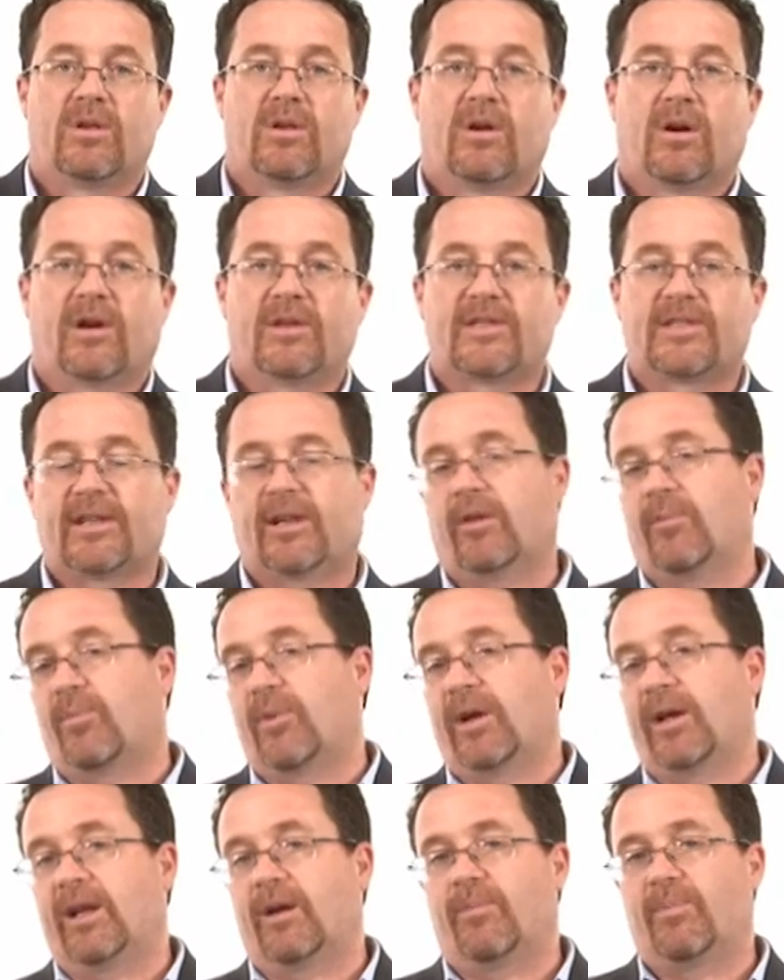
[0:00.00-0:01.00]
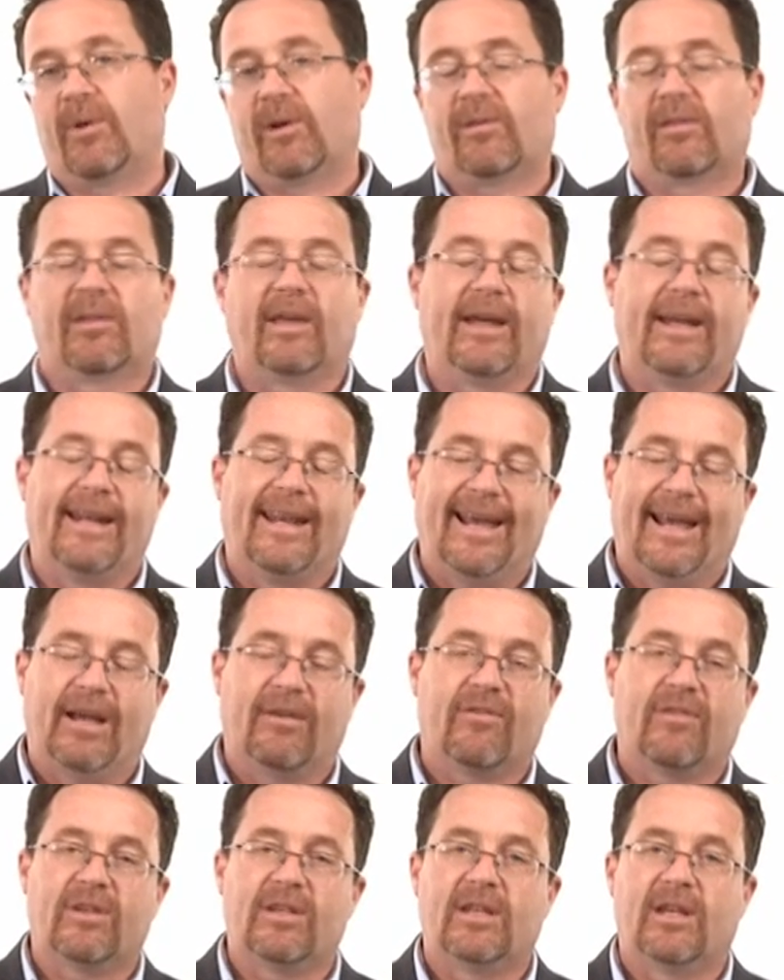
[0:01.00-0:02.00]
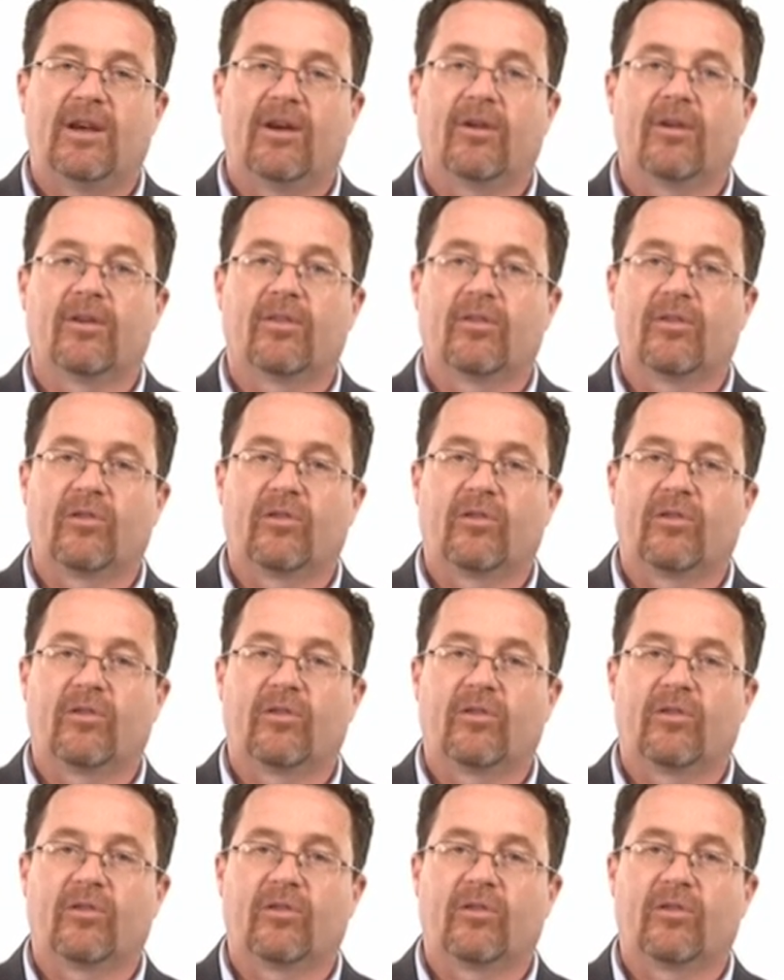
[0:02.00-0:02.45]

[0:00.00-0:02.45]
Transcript: are celebrating a birthday, and every year